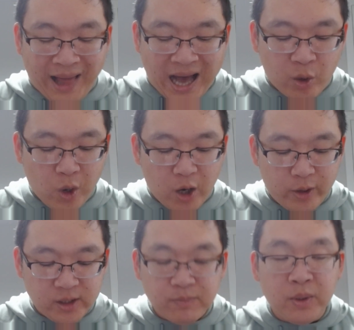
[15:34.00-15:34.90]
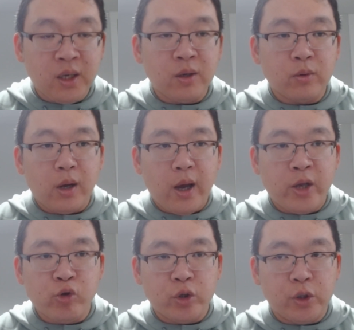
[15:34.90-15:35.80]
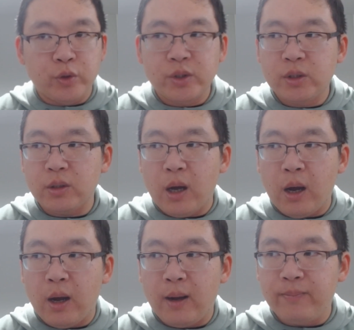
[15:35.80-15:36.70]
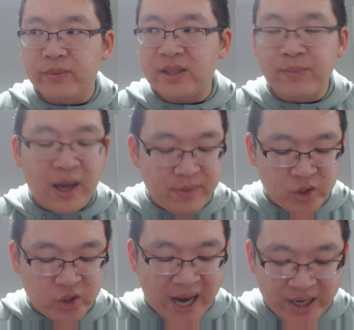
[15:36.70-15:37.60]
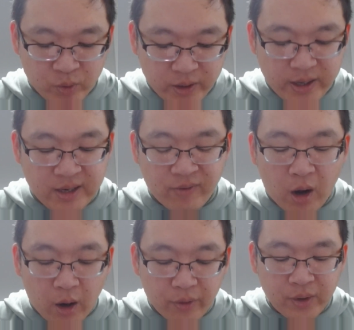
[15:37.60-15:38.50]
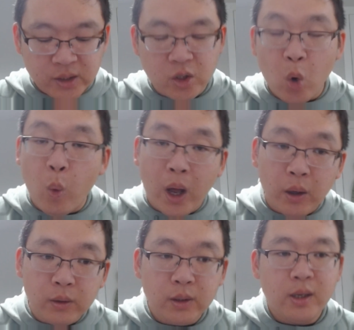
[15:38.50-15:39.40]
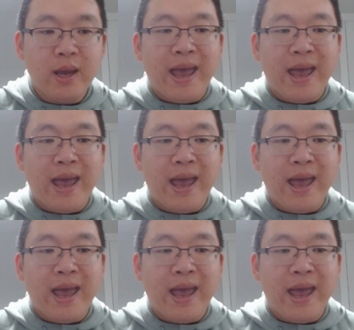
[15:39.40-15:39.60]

Blackwell is being introduced sometime this January, and if all things go well,